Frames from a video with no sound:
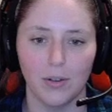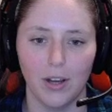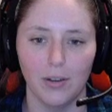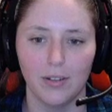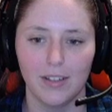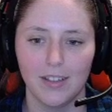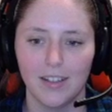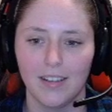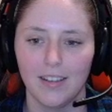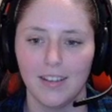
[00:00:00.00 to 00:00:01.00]
Oh no!
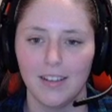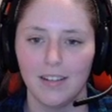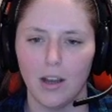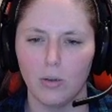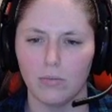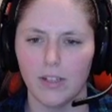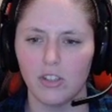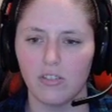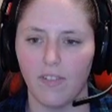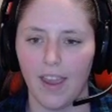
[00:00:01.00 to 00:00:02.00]
Oh,
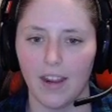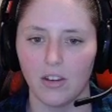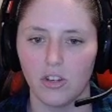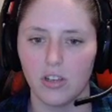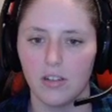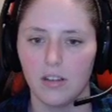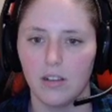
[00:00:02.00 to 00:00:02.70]
it just vanished!